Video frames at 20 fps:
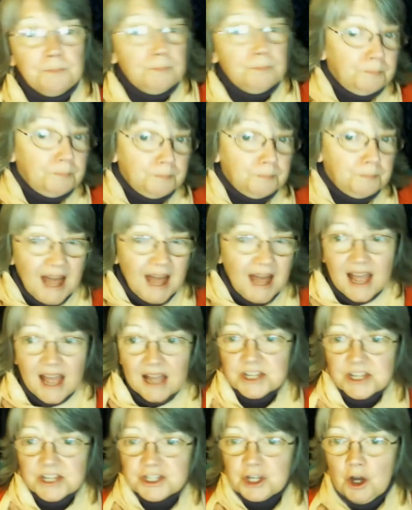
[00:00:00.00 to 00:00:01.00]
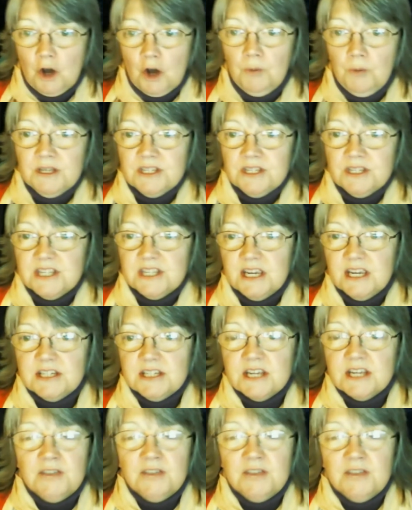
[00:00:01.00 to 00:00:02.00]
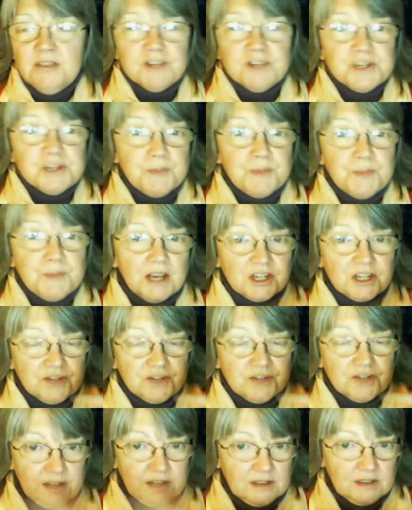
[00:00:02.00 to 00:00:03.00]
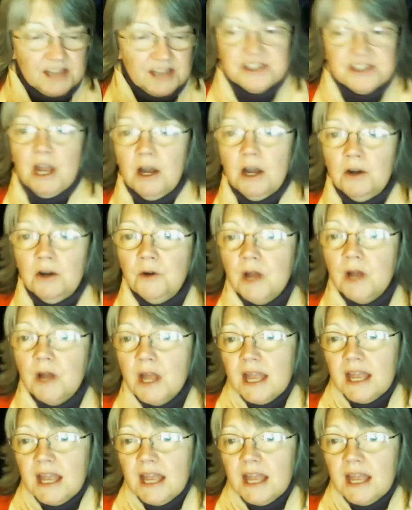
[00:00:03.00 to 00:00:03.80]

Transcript: Blair has commented in respect of the yes, no.